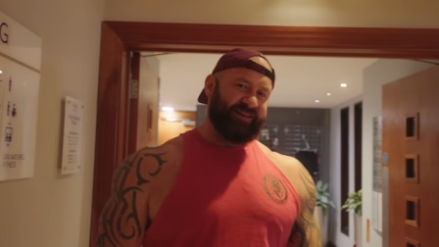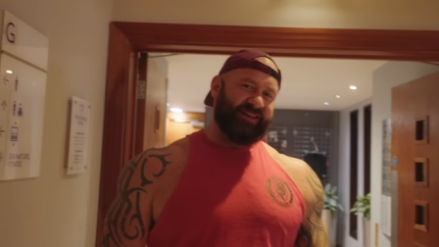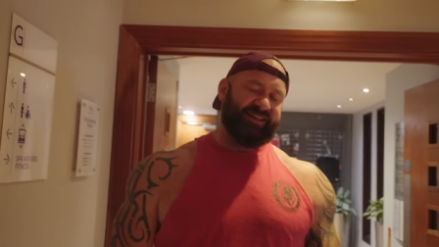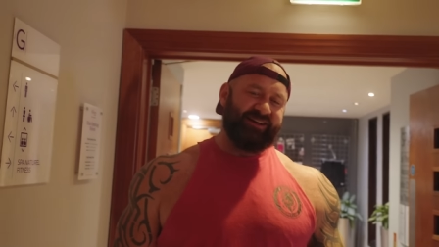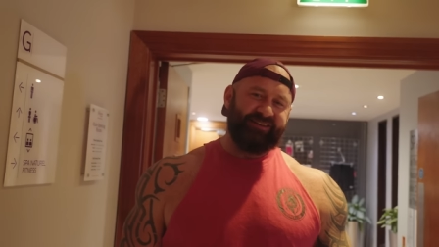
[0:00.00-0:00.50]

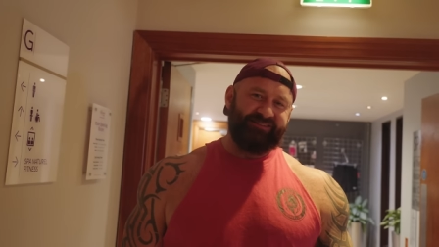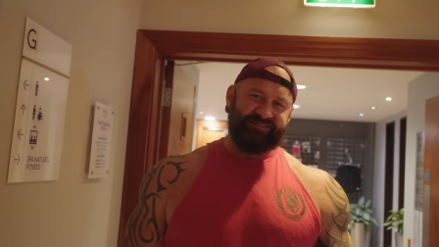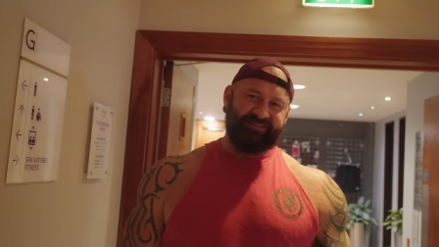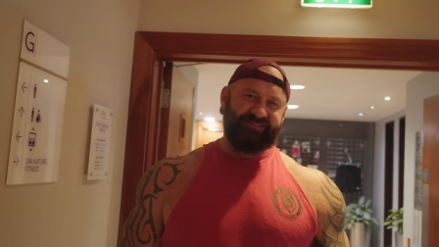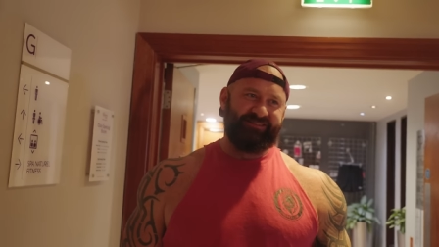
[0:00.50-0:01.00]
Hey
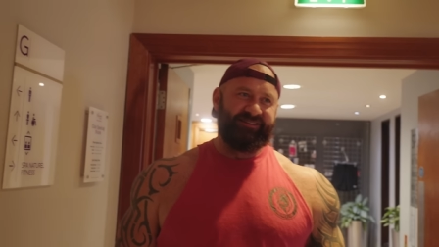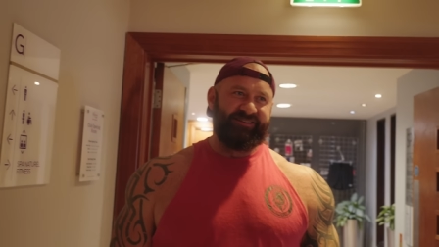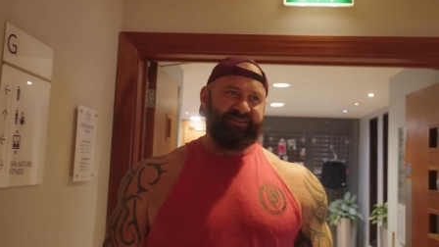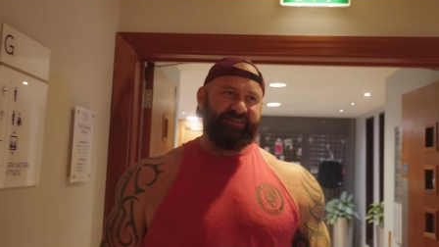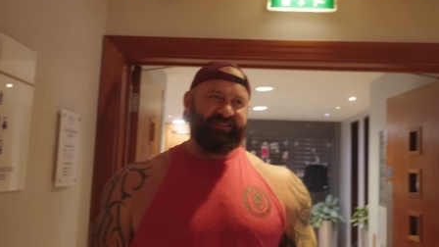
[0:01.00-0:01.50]
guys,
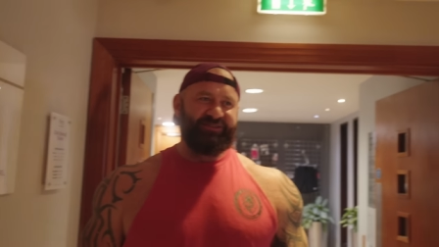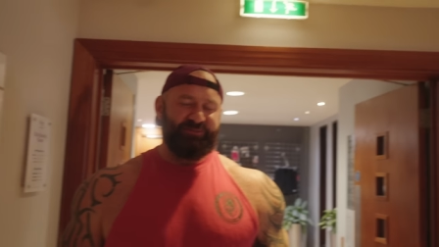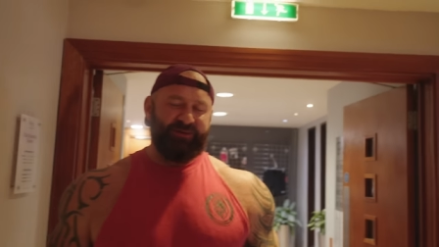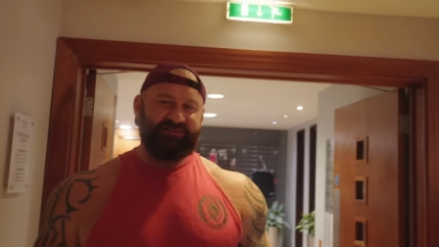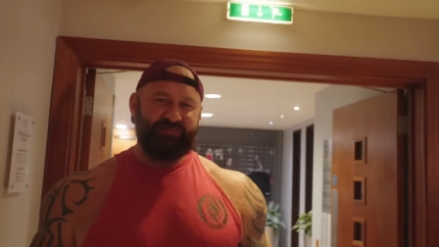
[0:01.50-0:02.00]
did
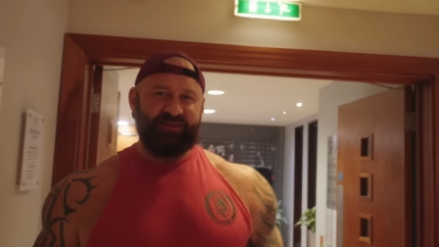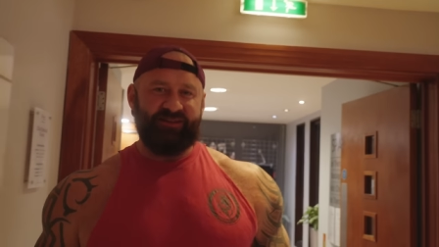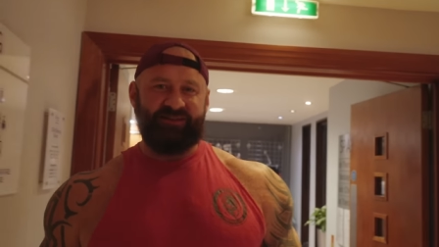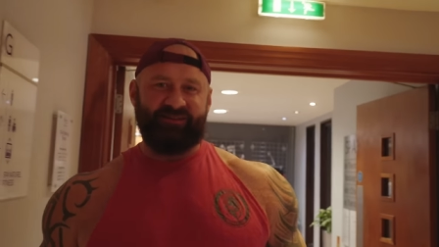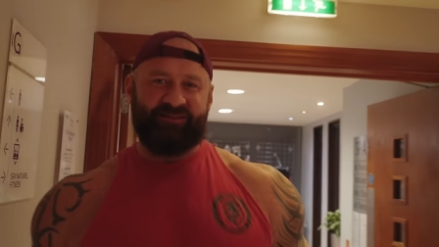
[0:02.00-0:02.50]
you miss me?
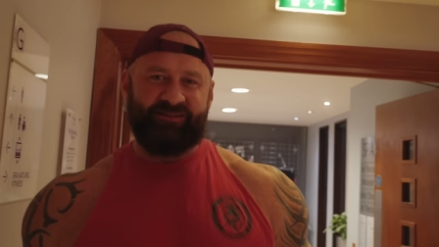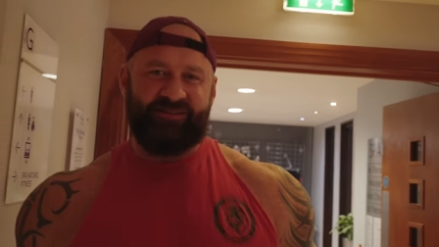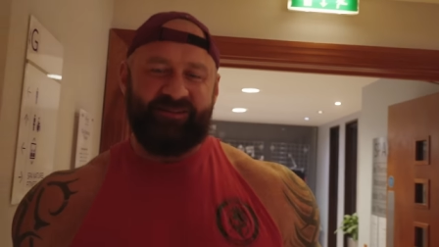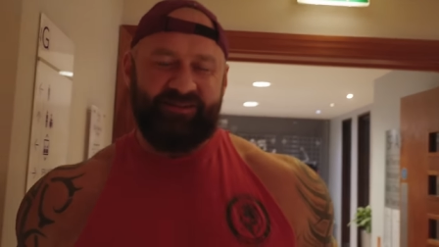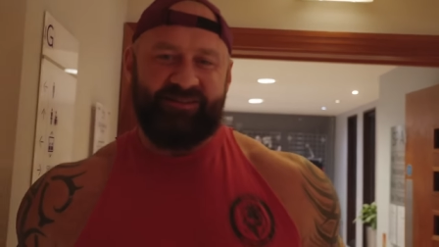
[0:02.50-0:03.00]

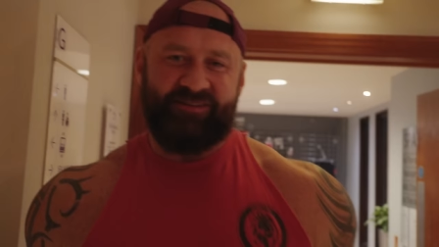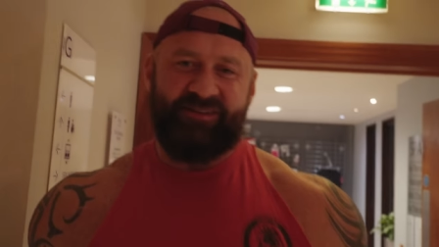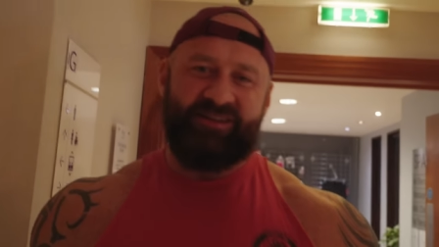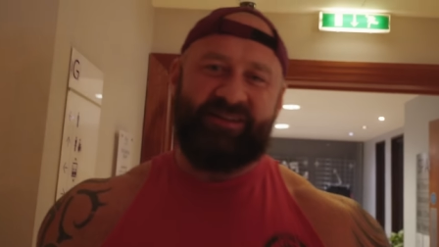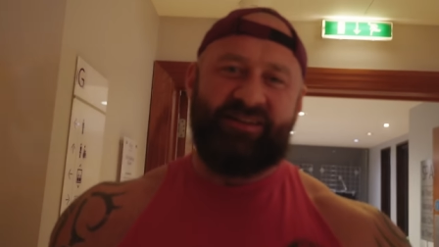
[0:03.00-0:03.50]
Because
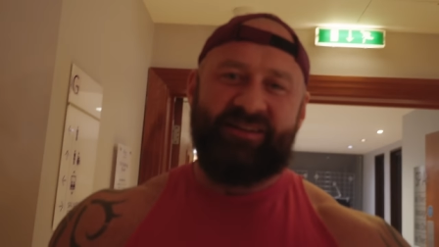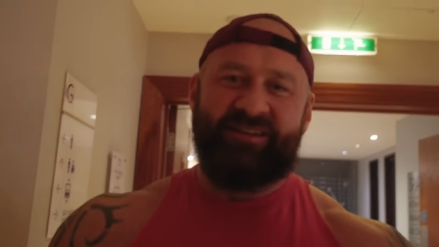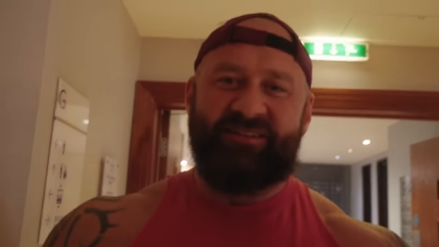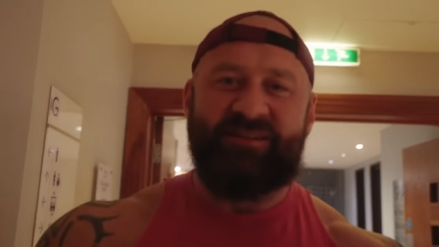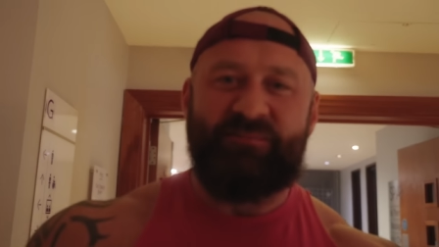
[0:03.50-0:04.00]
I
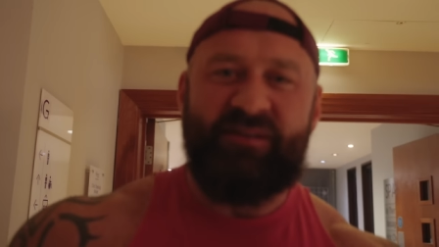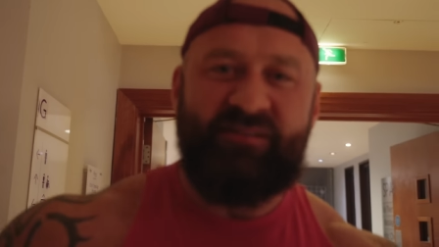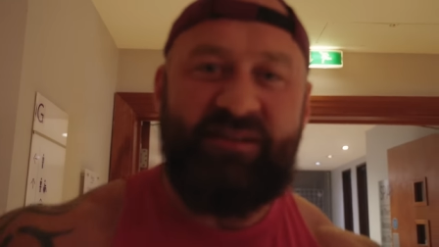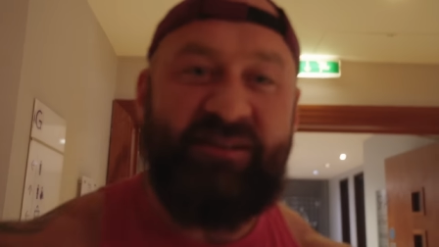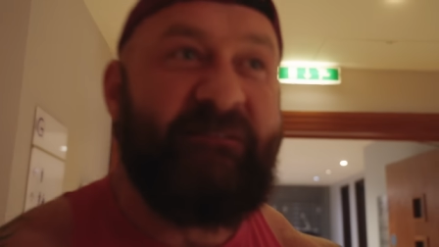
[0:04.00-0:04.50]
didn't
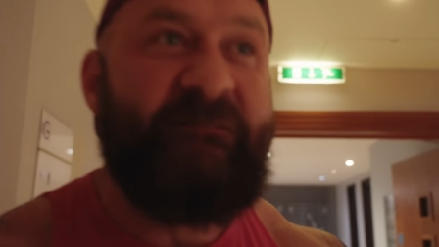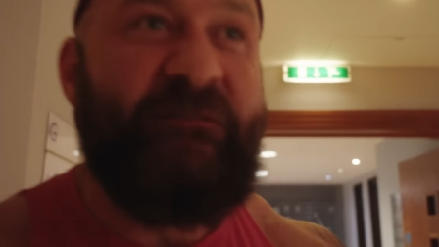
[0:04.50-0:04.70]
miss you.